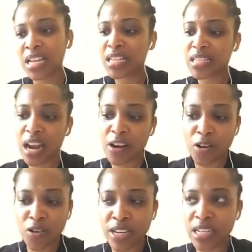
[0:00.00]

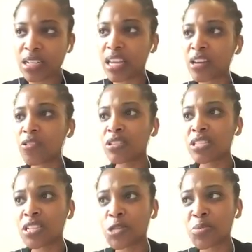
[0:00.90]
Sarcoid can cause
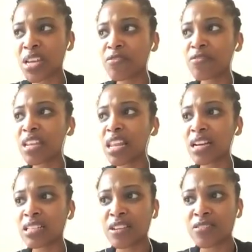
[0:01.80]
dyspnea if the
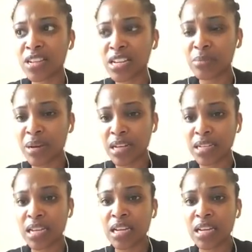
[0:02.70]
lungs are really bad.